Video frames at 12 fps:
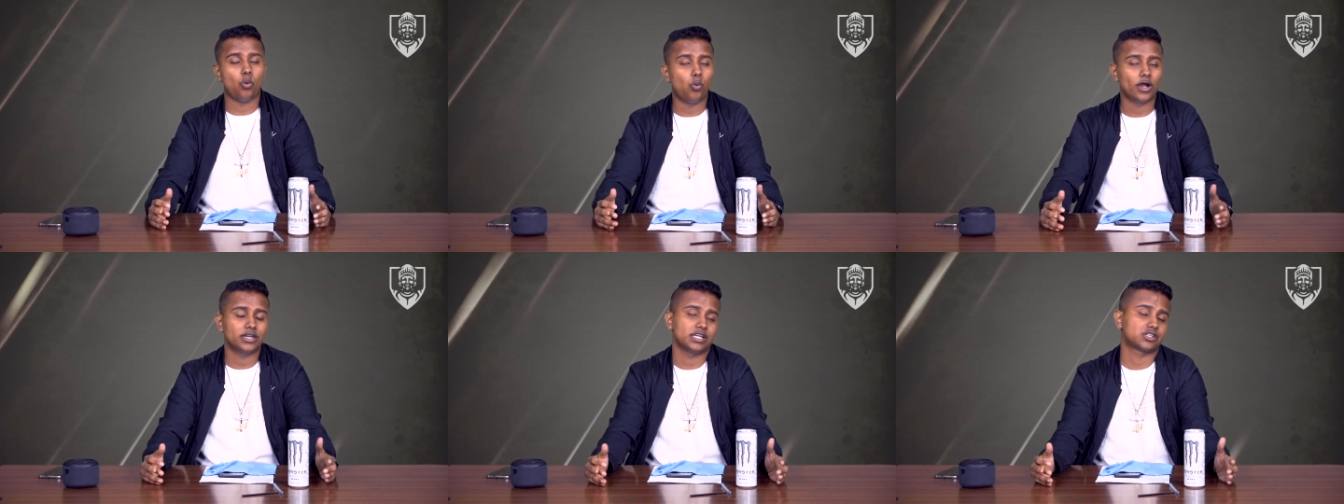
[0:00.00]

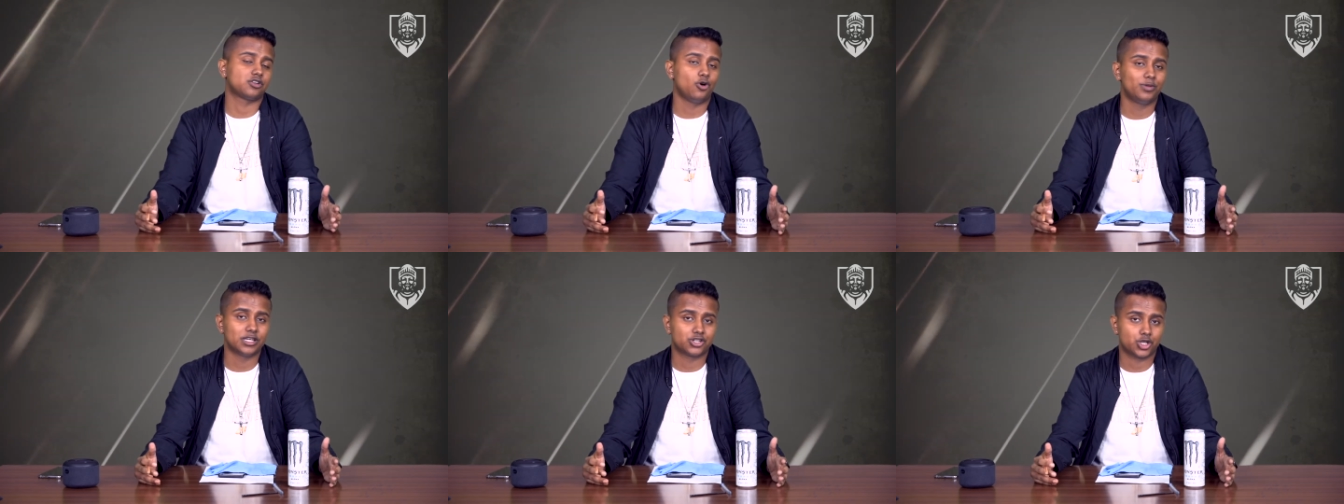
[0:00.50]
what is
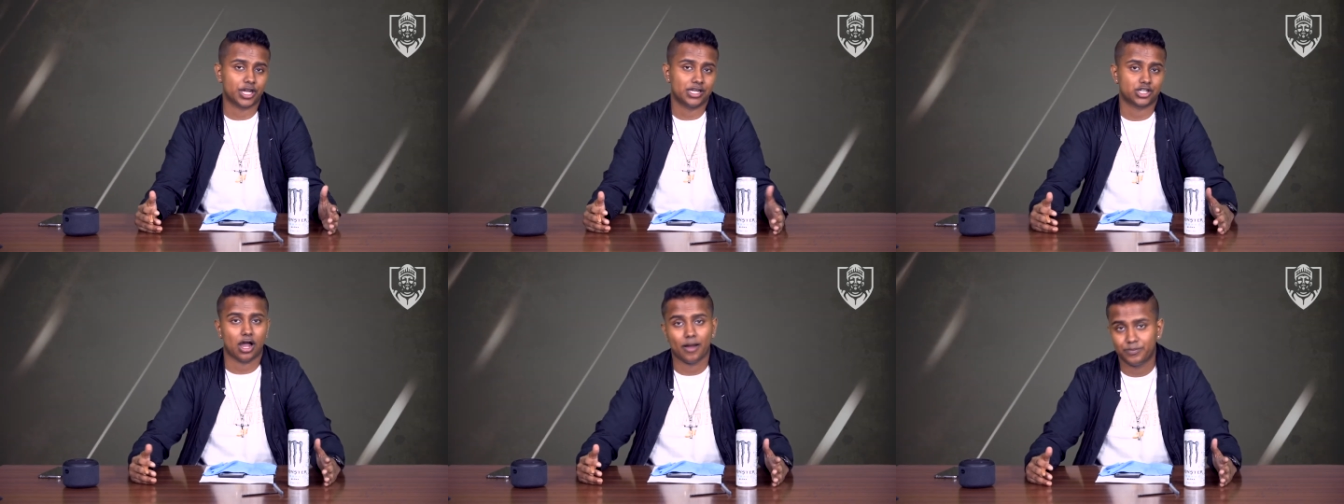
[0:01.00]
global
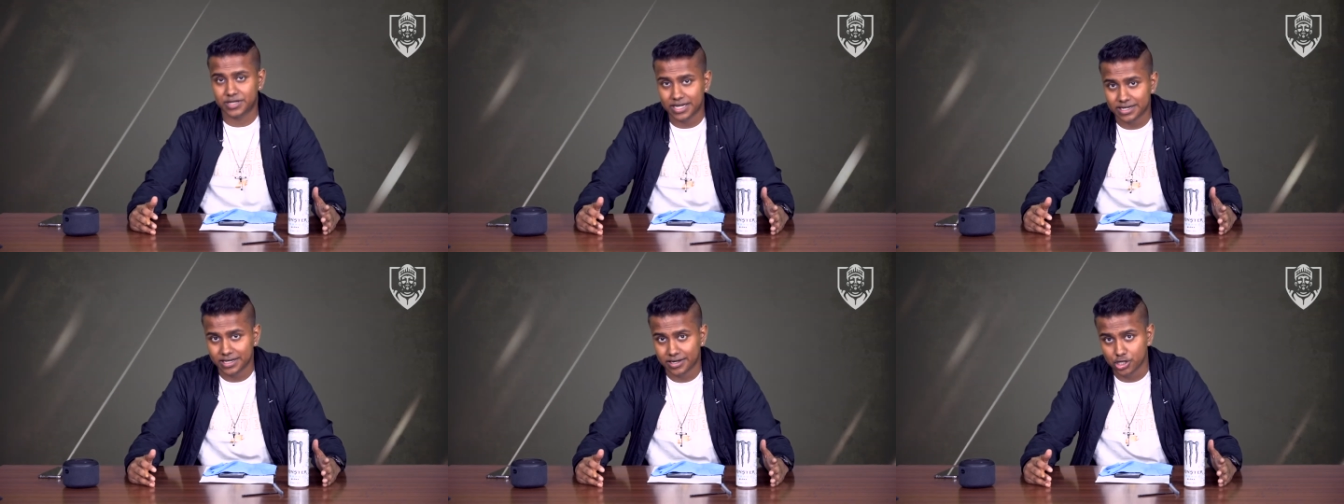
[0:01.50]
exchange
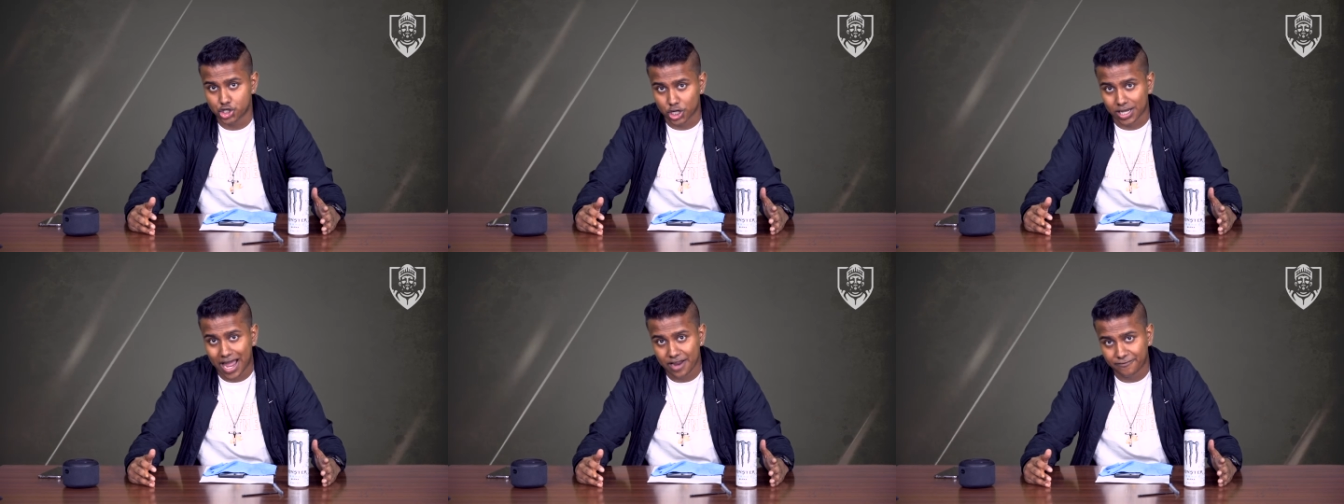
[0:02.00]
updated
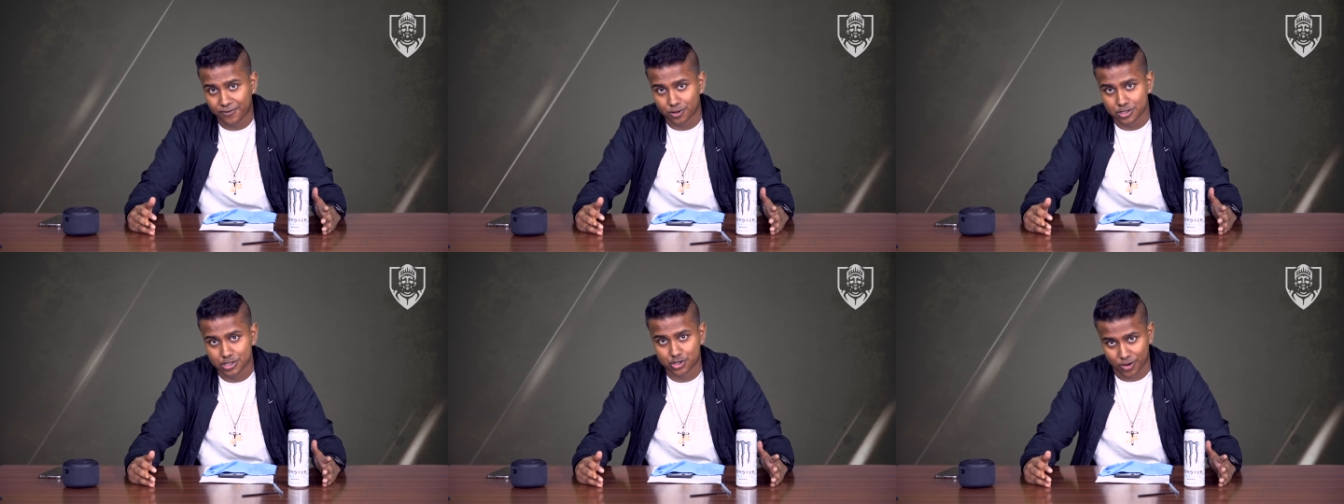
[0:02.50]
July
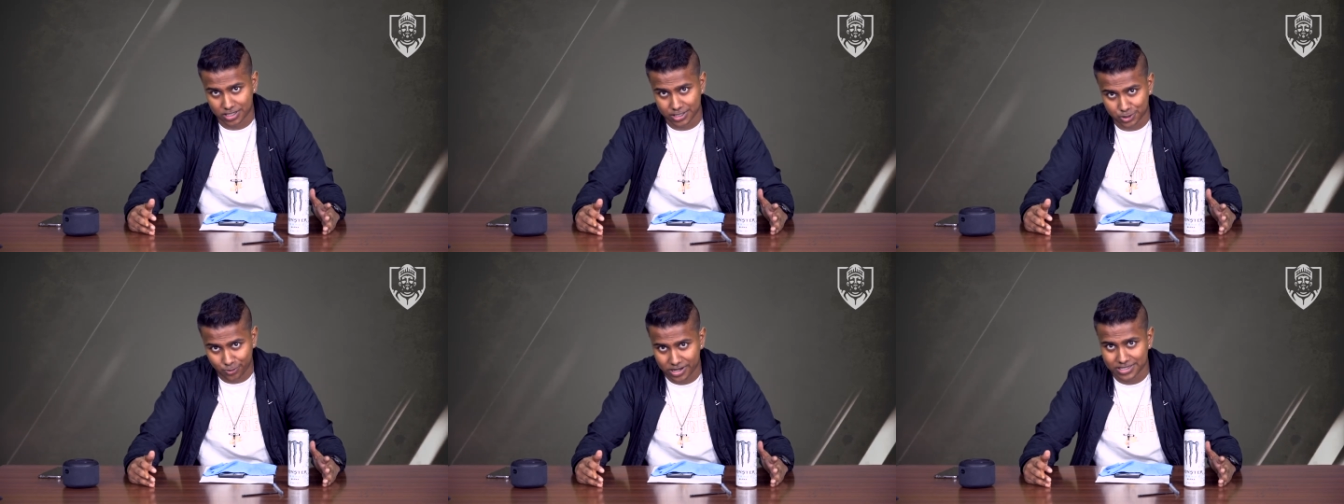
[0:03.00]
1st,
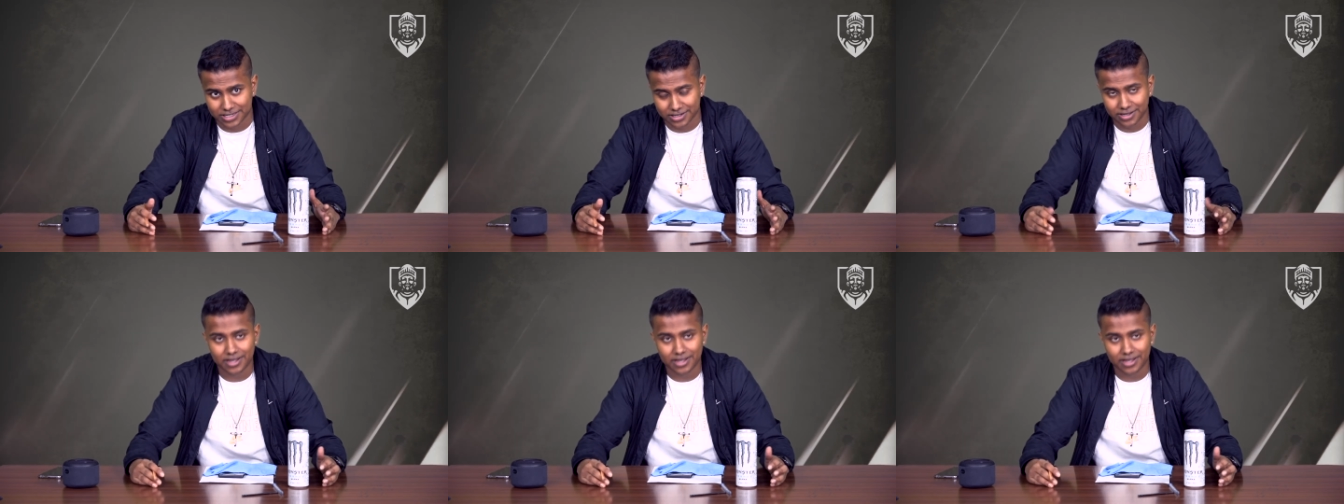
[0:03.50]
2020.